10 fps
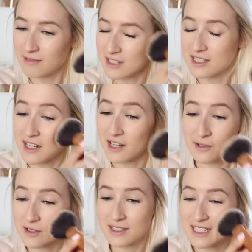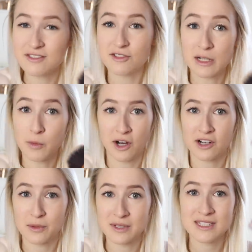don't know, it didn't really
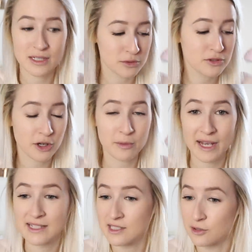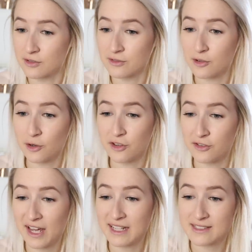work. I was still so pasty on the
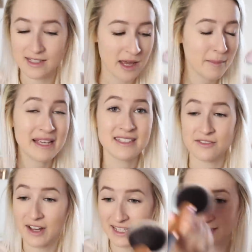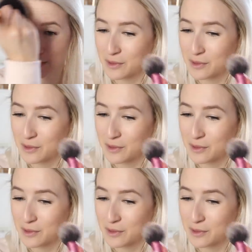face.